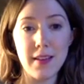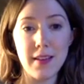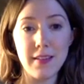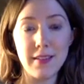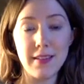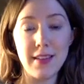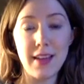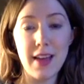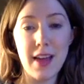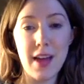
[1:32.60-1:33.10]

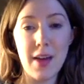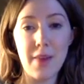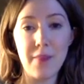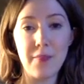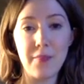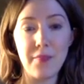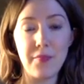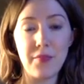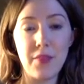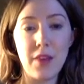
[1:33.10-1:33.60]
Yeah.
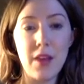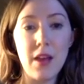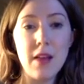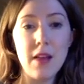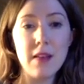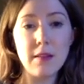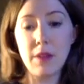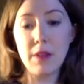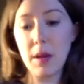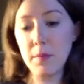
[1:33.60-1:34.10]

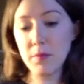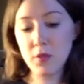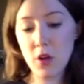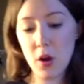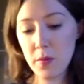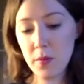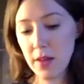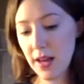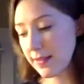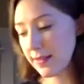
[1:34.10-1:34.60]
Sometimes
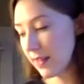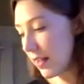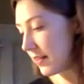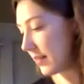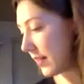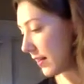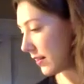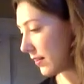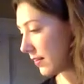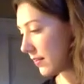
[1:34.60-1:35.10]
caramelized
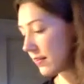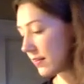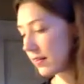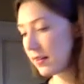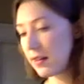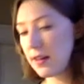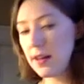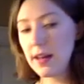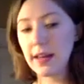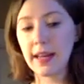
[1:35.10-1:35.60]
onions
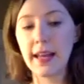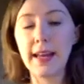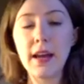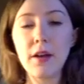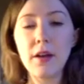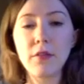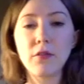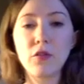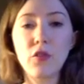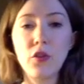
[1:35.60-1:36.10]
can
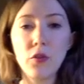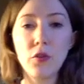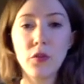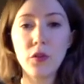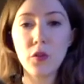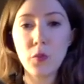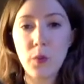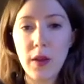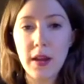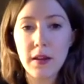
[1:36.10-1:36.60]
get too
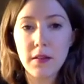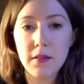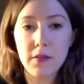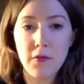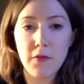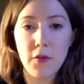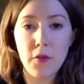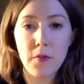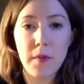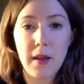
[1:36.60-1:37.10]
sweet
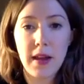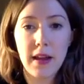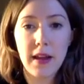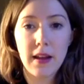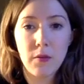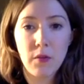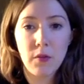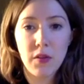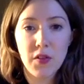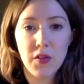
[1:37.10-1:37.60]
for
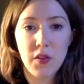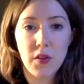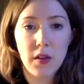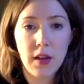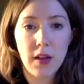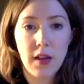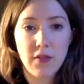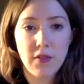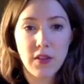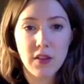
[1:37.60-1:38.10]
me
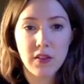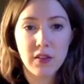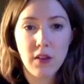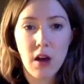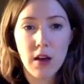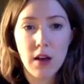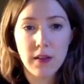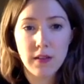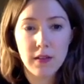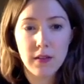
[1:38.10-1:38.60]
if the
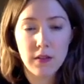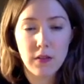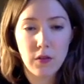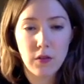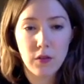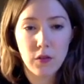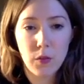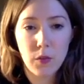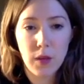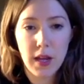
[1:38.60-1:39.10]
sauce is too
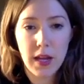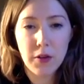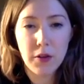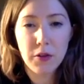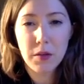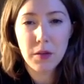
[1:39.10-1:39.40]
sweet. You know what I